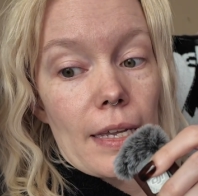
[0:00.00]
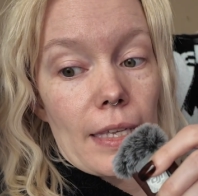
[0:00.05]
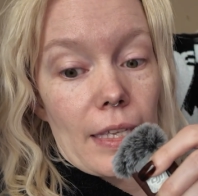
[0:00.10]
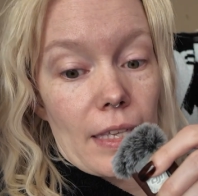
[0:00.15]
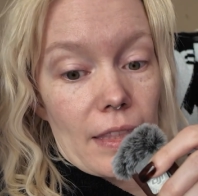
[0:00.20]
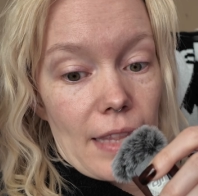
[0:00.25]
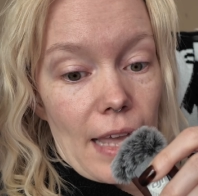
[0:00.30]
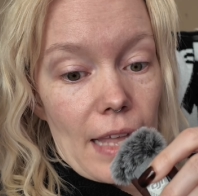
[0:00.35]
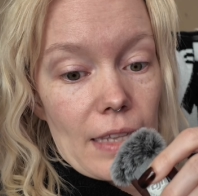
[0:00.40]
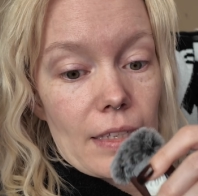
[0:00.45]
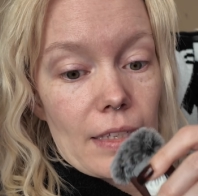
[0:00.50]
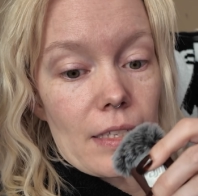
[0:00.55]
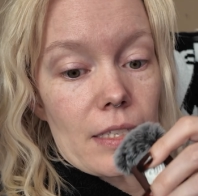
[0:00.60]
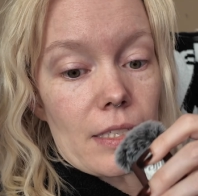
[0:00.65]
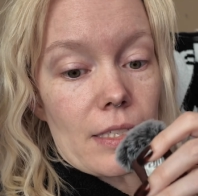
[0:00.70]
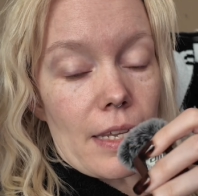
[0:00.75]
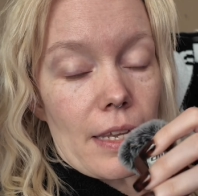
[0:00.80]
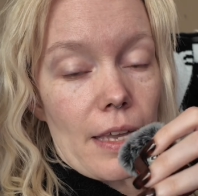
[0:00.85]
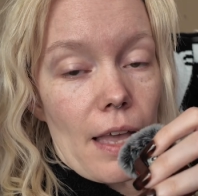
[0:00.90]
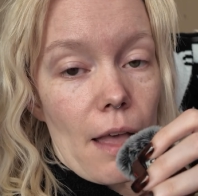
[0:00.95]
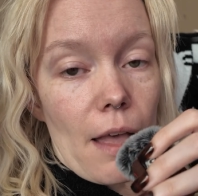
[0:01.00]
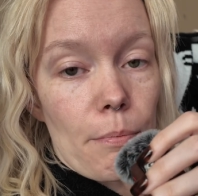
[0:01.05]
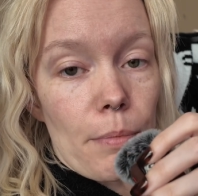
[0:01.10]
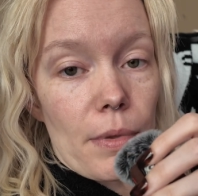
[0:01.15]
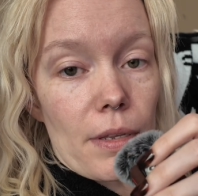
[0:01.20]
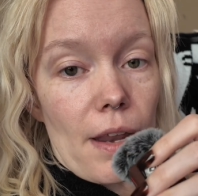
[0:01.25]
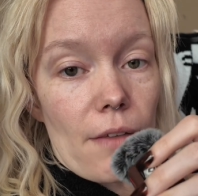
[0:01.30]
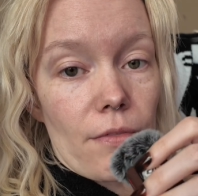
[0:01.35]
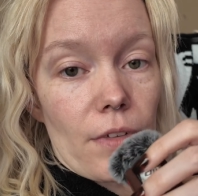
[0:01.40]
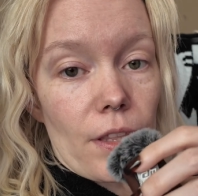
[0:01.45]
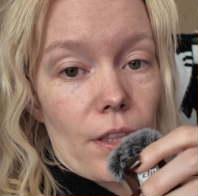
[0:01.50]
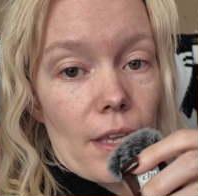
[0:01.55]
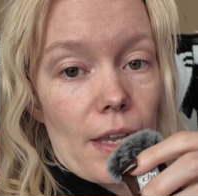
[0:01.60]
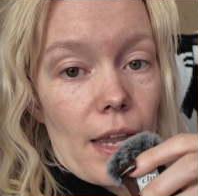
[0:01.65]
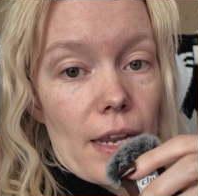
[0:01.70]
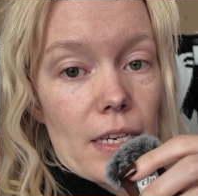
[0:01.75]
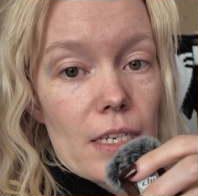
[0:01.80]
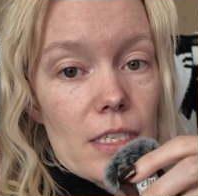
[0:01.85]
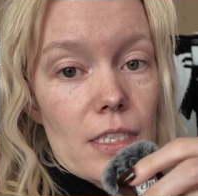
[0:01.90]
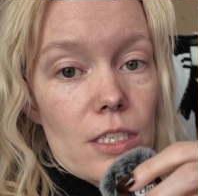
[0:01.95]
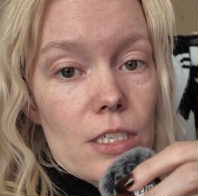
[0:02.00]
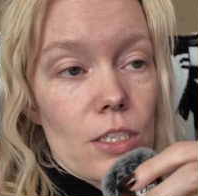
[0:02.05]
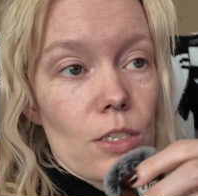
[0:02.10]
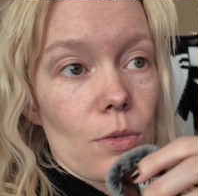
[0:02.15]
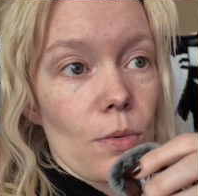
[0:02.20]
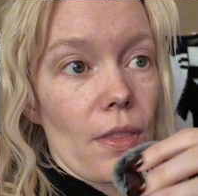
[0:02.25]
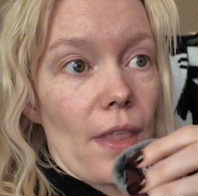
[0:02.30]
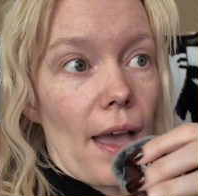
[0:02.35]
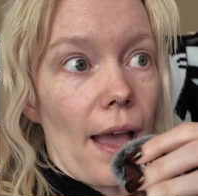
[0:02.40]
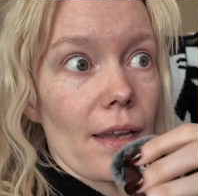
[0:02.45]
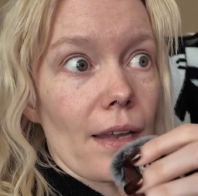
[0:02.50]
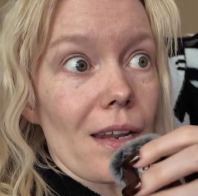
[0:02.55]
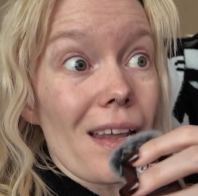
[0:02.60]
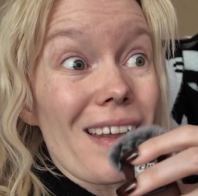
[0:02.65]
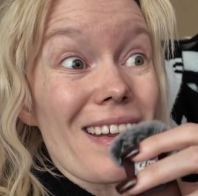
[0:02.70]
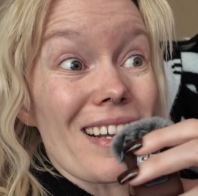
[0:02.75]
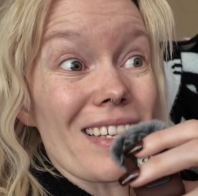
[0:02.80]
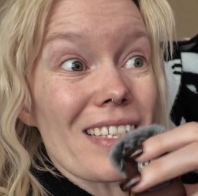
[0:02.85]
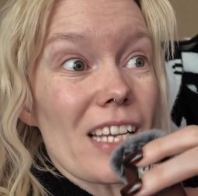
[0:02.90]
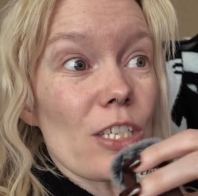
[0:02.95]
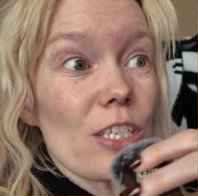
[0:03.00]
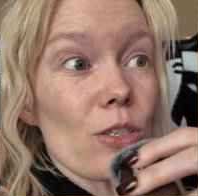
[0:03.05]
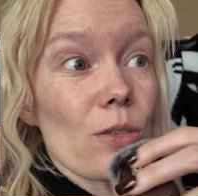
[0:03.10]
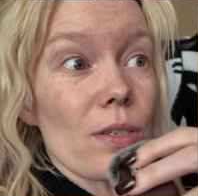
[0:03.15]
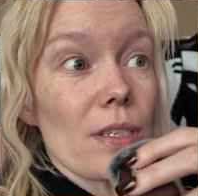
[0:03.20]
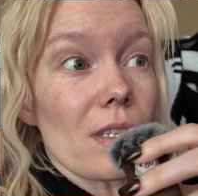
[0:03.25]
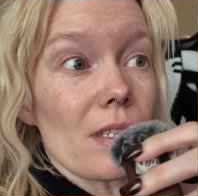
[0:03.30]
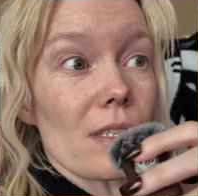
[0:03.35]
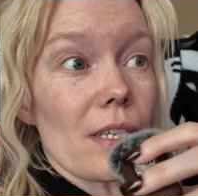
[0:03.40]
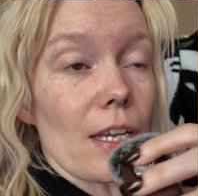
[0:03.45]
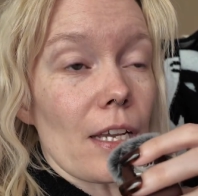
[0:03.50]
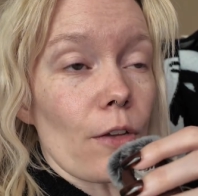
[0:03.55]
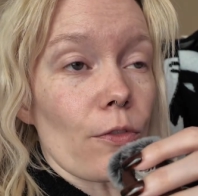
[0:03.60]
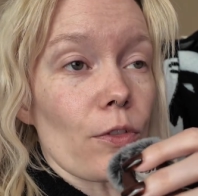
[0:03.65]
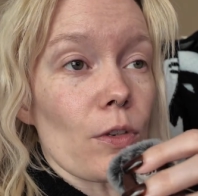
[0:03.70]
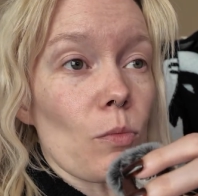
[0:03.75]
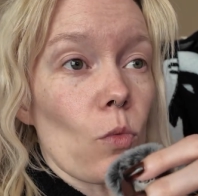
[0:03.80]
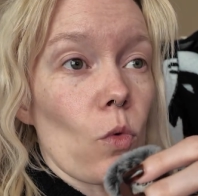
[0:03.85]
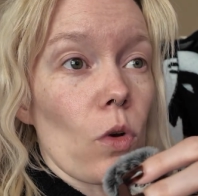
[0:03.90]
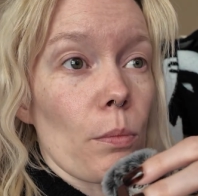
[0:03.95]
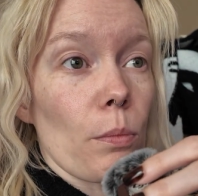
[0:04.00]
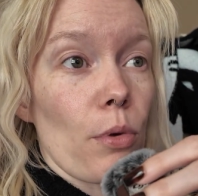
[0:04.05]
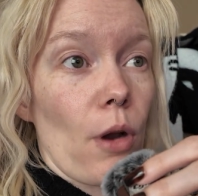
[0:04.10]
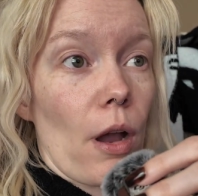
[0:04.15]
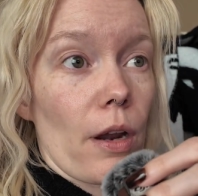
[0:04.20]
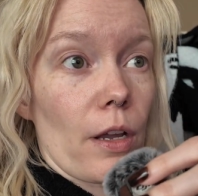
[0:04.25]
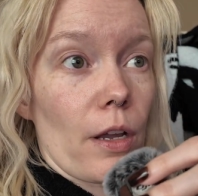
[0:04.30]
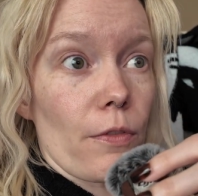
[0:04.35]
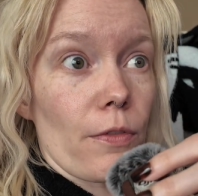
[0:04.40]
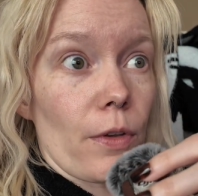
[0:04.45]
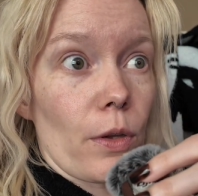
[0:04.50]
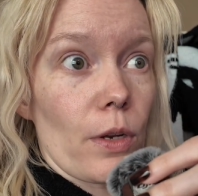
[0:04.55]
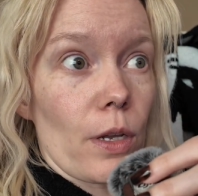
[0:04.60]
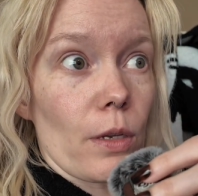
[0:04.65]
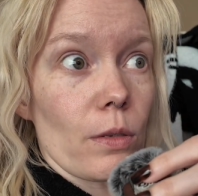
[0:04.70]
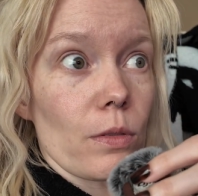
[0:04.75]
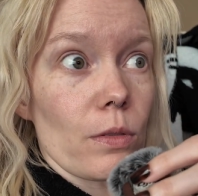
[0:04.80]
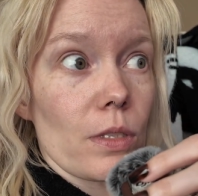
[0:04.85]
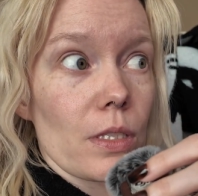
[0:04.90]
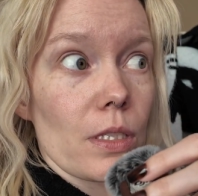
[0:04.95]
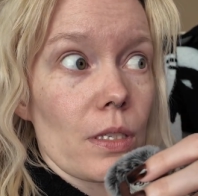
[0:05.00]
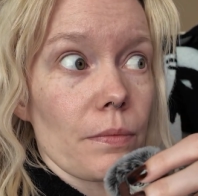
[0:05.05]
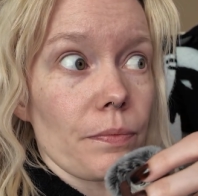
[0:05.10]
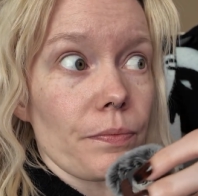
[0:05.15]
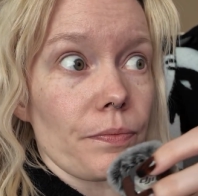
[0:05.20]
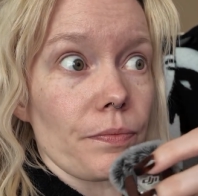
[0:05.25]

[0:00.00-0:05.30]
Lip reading: get that listing up and everything I need to do with that, because I do need to take a few more product photos.